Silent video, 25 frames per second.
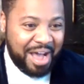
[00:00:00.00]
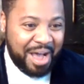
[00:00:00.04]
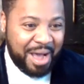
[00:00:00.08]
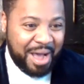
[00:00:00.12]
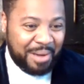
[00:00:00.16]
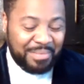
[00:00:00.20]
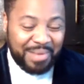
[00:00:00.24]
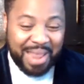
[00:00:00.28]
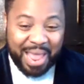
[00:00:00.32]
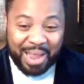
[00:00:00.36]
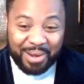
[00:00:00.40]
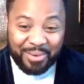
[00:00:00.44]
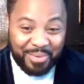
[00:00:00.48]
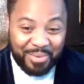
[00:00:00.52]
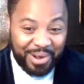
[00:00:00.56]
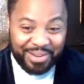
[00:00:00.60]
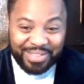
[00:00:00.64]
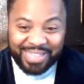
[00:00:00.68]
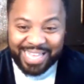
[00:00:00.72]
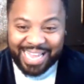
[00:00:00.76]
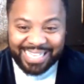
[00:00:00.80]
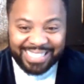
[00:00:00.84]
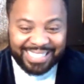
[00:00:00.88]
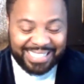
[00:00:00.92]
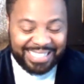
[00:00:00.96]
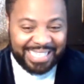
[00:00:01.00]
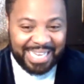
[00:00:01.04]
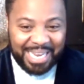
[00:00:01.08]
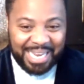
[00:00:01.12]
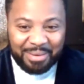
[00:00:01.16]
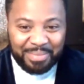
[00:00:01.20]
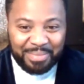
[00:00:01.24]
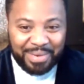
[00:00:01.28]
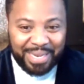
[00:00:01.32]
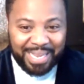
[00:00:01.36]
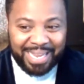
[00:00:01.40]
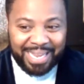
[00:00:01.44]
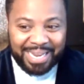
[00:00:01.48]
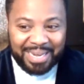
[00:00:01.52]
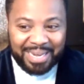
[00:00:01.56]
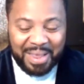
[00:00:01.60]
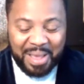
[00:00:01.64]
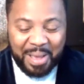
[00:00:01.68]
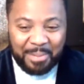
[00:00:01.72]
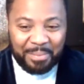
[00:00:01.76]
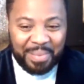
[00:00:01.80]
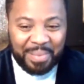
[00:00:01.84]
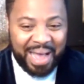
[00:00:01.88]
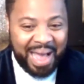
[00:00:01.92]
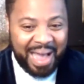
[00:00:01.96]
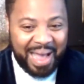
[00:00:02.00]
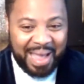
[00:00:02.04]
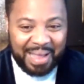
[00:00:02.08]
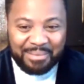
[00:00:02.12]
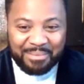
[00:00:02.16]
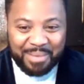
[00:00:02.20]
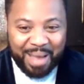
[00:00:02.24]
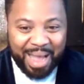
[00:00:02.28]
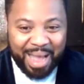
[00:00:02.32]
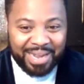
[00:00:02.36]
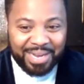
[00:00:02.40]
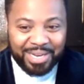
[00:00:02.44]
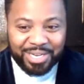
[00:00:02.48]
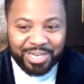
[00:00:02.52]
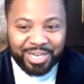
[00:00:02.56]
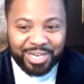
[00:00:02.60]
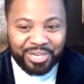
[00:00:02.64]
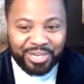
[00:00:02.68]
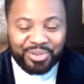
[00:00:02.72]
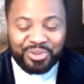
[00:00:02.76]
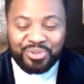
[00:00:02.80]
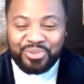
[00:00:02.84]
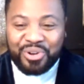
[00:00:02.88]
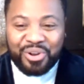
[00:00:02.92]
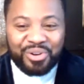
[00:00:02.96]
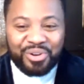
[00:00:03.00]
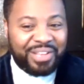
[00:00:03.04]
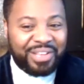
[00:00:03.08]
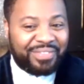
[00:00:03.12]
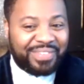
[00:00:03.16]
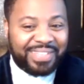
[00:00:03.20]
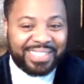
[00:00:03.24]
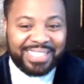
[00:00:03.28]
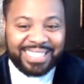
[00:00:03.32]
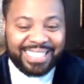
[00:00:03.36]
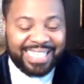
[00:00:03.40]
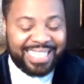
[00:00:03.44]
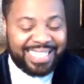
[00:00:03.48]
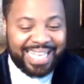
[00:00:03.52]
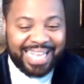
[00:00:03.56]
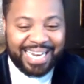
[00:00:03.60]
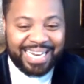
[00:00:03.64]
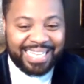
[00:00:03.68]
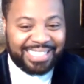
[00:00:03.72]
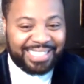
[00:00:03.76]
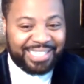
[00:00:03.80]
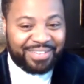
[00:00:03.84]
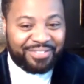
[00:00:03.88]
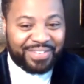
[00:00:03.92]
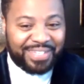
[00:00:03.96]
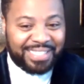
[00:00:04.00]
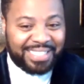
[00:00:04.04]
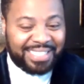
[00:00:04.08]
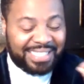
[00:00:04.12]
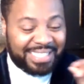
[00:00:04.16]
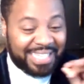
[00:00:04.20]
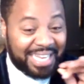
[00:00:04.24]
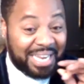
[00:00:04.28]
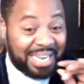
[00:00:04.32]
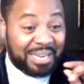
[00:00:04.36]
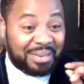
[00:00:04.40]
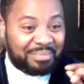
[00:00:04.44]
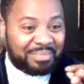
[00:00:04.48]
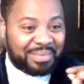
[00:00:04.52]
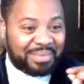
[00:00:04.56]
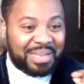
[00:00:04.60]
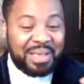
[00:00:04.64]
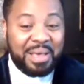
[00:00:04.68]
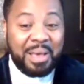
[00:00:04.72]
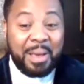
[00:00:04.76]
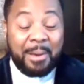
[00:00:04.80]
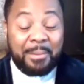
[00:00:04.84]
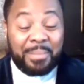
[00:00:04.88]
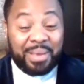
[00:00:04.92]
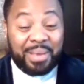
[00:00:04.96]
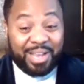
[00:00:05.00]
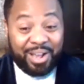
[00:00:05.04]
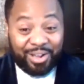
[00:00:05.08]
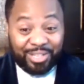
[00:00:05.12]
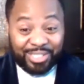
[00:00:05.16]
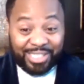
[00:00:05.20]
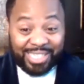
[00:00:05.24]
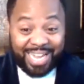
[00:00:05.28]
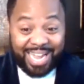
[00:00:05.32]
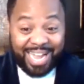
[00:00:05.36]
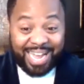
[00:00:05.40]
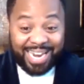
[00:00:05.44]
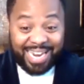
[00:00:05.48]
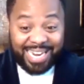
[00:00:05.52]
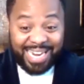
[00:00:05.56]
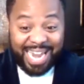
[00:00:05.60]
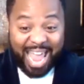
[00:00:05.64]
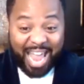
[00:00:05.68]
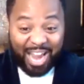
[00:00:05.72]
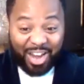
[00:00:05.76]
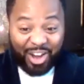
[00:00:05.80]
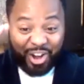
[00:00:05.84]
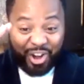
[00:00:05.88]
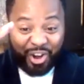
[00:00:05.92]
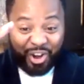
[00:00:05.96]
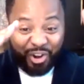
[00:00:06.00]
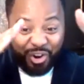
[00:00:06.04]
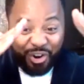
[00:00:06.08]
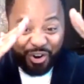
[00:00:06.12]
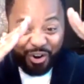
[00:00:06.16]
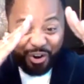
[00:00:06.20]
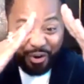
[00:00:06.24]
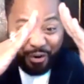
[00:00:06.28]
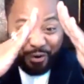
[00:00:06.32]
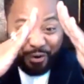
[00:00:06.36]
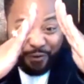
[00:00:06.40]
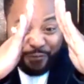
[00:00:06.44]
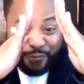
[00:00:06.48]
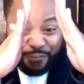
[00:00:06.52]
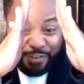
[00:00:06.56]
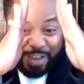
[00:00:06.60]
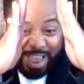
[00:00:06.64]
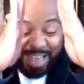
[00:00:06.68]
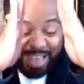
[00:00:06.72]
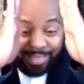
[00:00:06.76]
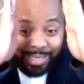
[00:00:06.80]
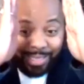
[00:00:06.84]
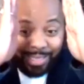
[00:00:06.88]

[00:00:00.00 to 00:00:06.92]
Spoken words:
Like where they seamed it behind my hood, you don't even see that it's even seamed because cutting that curve at the